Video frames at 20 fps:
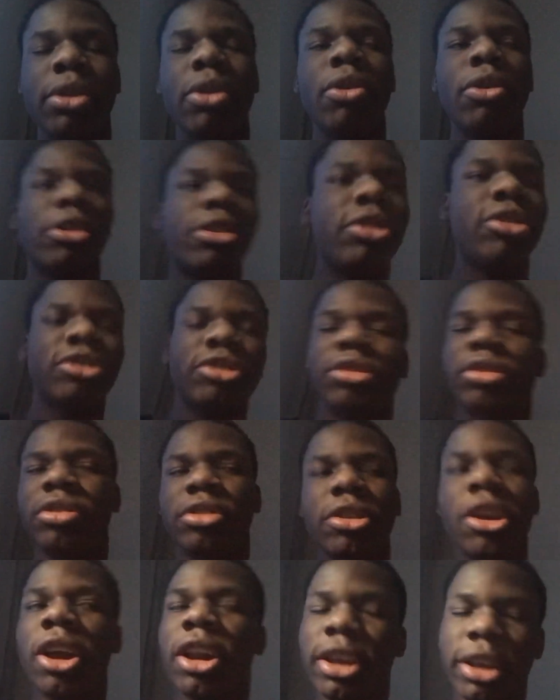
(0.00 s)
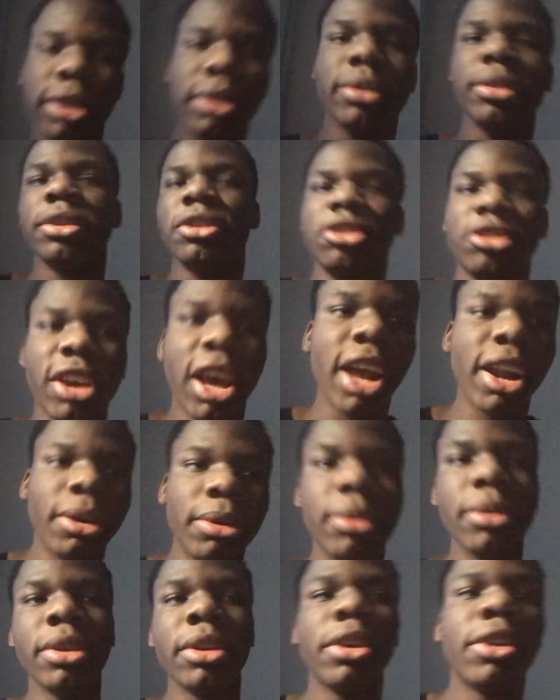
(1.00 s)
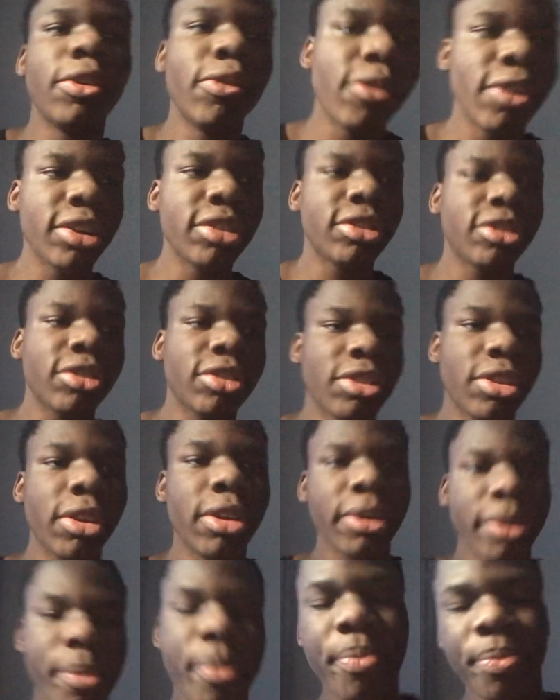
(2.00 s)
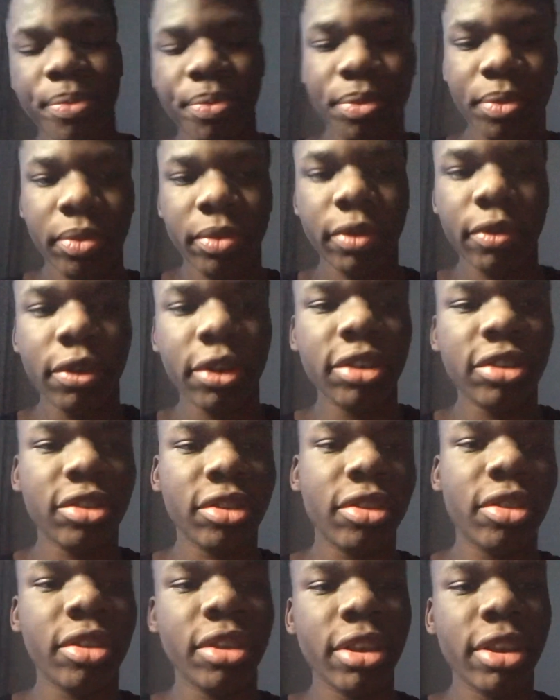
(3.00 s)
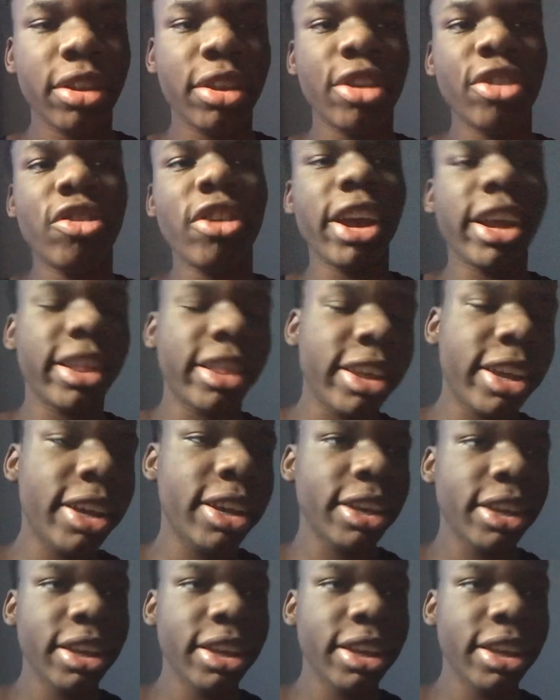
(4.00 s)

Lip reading: or just Sonic Shadow, versus the giant thing.